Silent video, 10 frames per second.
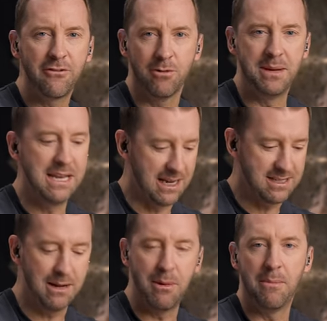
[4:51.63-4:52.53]
for me next
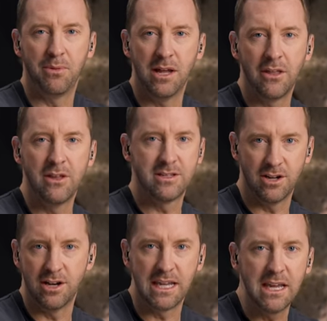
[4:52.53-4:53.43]
time I'm playing this on
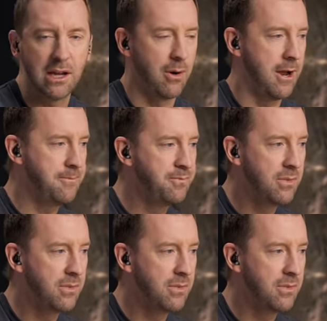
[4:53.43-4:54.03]
a gig, right?